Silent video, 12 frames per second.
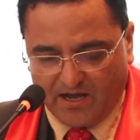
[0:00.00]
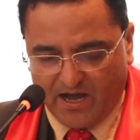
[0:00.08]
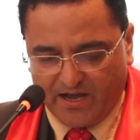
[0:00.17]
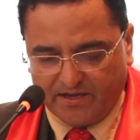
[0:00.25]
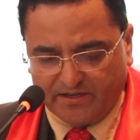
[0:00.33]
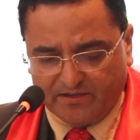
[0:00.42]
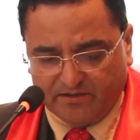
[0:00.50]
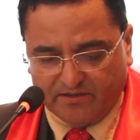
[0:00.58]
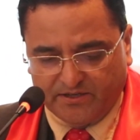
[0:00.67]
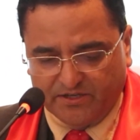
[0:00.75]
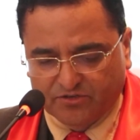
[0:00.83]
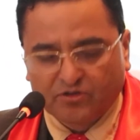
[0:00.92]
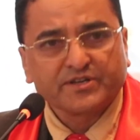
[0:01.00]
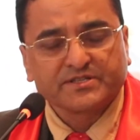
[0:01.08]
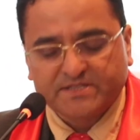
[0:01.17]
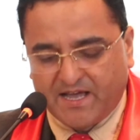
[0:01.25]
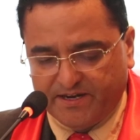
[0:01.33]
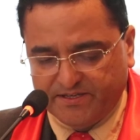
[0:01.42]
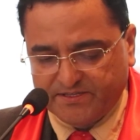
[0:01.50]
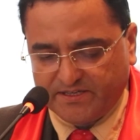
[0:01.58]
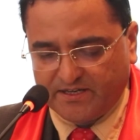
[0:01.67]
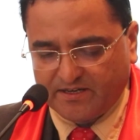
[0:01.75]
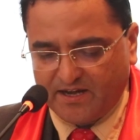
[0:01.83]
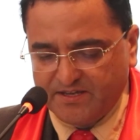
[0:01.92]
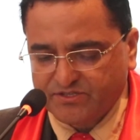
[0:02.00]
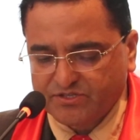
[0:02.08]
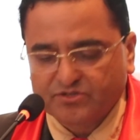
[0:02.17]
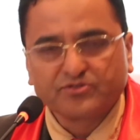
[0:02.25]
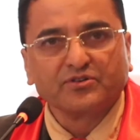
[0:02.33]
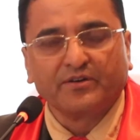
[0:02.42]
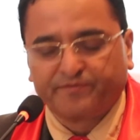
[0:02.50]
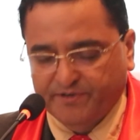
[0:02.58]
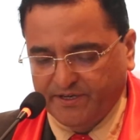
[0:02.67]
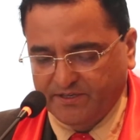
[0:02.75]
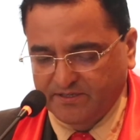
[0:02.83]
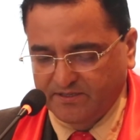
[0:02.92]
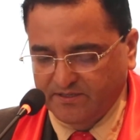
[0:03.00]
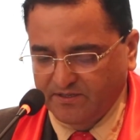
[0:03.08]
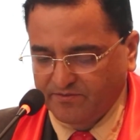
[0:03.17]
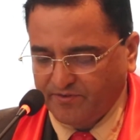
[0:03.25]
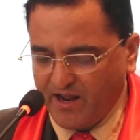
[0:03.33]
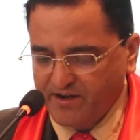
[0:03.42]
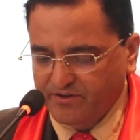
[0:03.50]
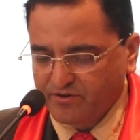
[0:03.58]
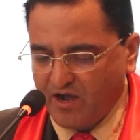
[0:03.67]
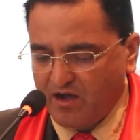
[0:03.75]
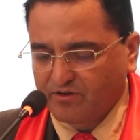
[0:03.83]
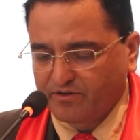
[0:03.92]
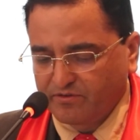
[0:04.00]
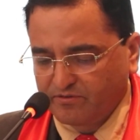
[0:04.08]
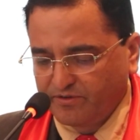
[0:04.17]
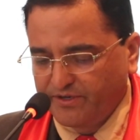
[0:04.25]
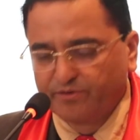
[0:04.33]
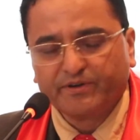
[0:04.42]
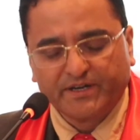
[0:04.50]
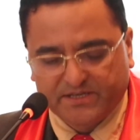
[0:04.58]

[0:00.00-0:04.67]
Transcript: I encourage Chinese airlines to operate flight to our new